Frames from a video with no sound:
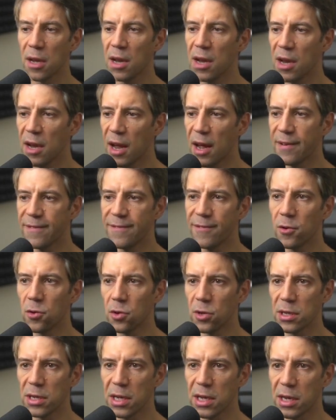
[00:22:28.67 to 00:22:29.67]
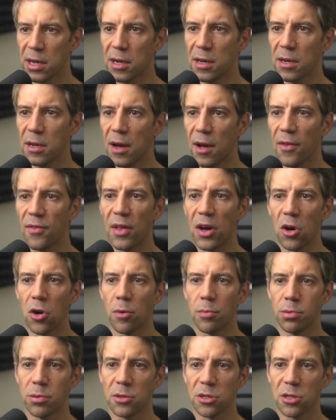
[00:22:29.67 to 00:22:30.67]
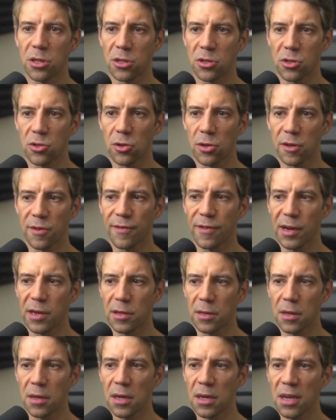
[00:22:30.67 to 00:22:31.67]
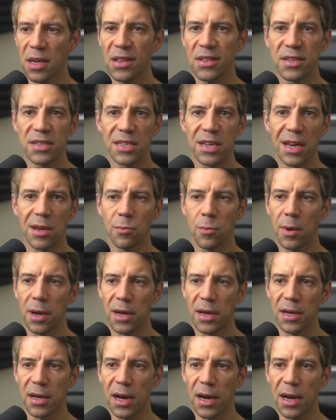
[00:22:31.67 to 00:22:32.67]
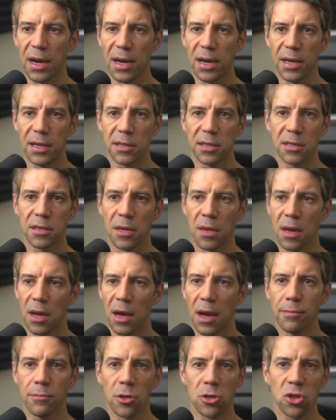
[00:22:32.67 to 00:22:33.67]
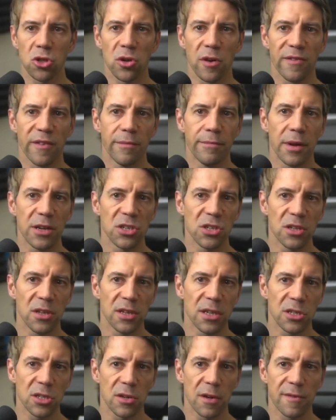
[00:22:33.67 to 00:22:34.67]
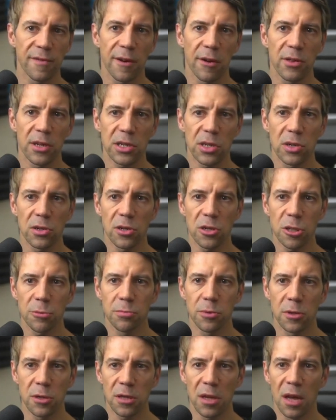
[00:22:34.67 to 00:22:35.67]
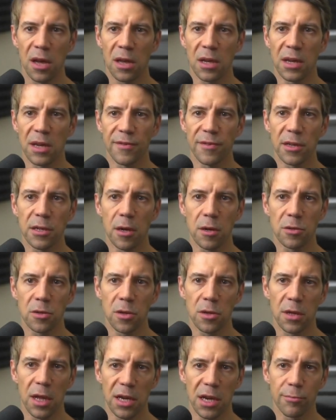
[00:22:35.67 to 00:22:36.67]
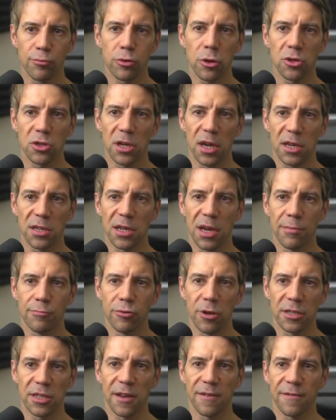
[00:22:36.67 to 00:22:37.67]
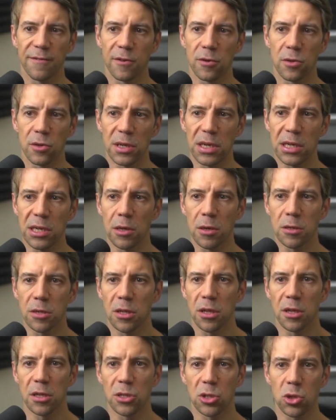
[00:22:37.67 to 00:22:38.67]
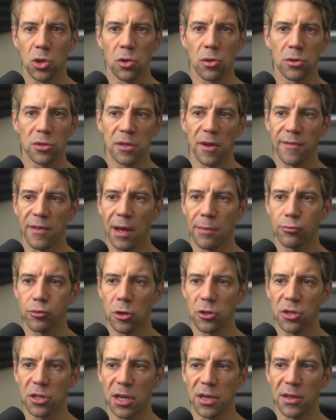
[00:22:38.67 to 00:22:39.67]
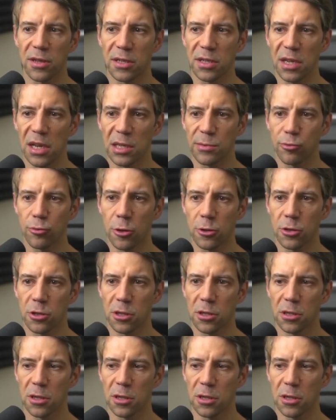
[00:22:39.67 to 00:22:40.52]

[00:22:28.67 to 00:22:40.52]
F4 here, and that opens the source file. In the same way as, I'm not sure if I've mentioned this so far in the course, but if you go to like a project and press F4, it goes to the source of that project, the CS proj.